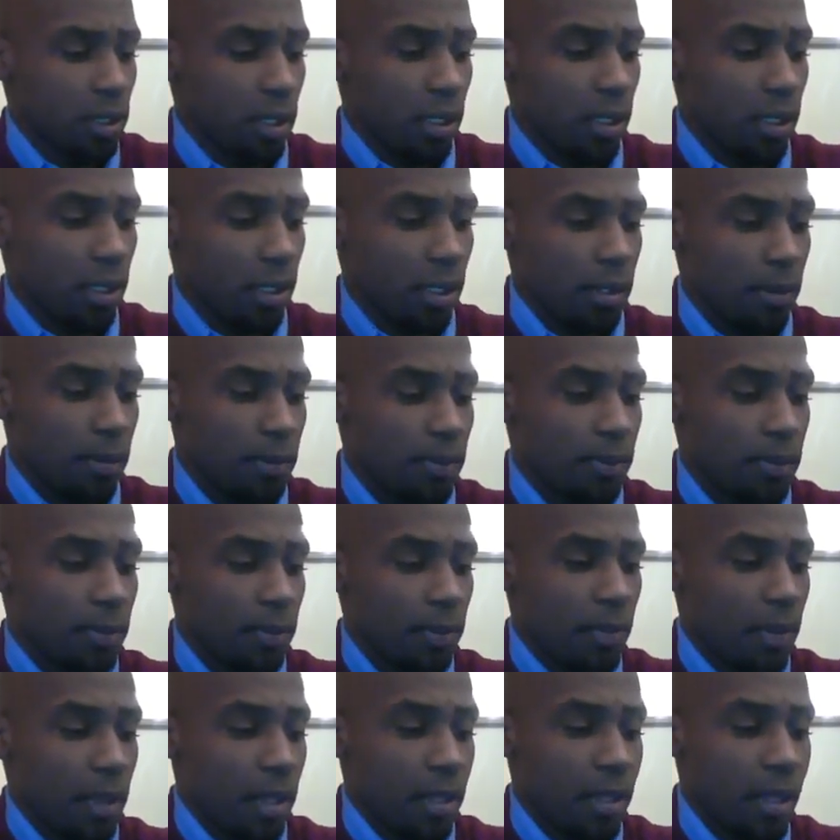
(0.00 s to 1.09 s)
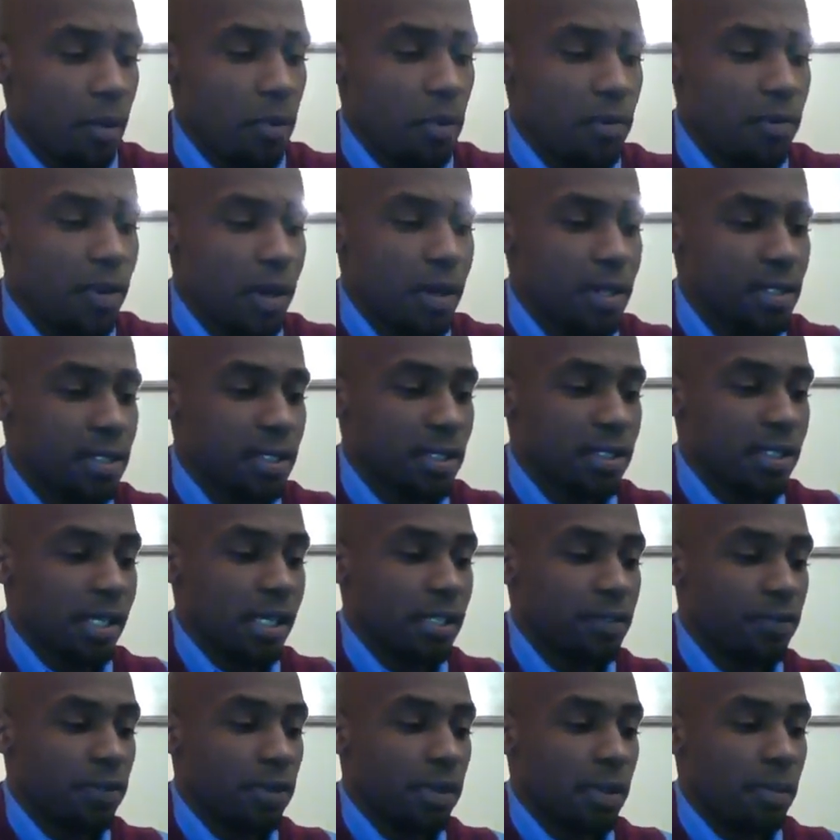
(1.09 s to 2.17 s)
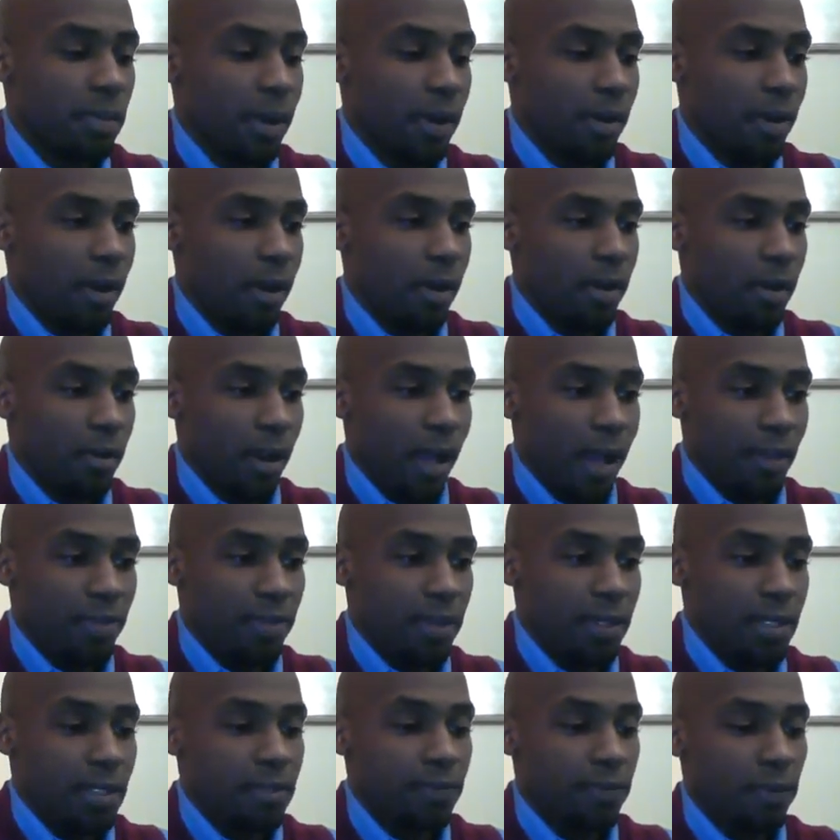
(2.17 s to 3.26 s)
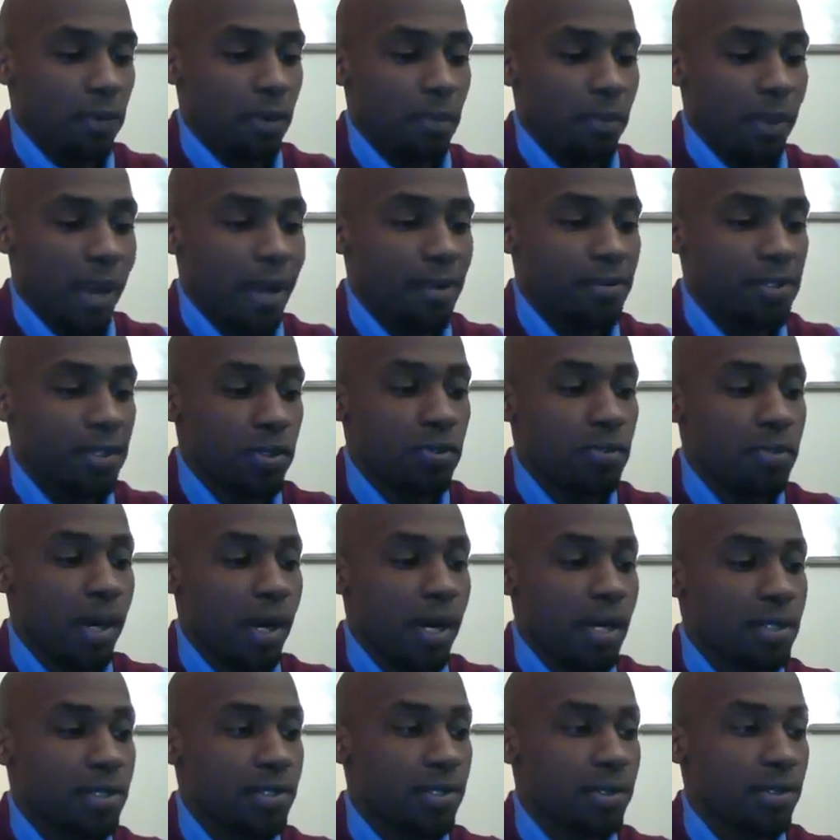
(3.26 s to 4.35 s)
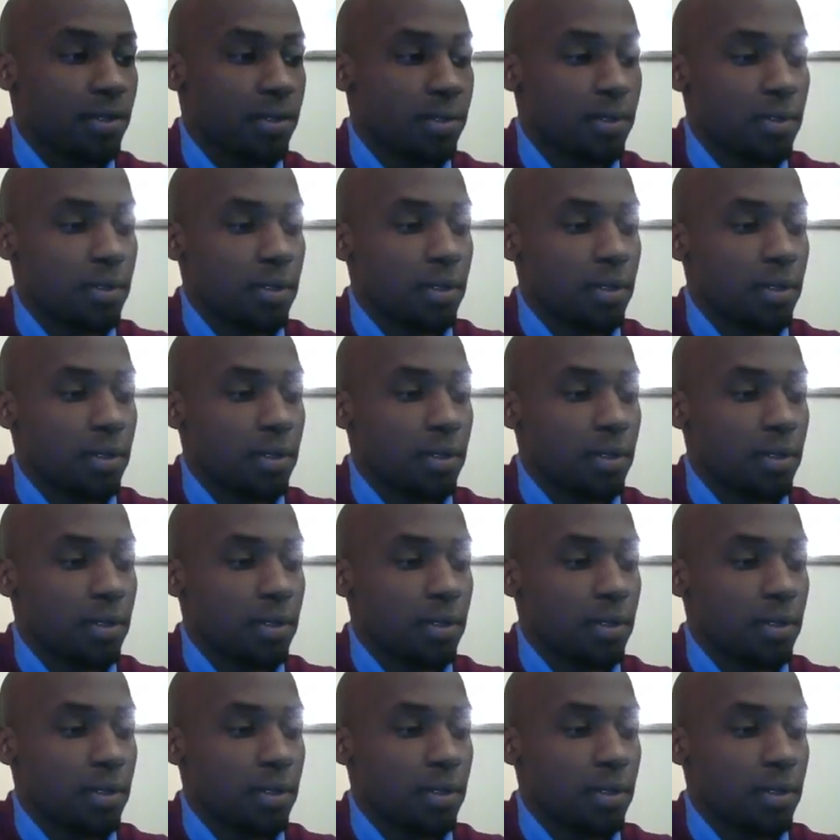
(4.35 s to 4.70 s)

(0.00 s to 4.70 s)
and they were very successful at this for about 2 months.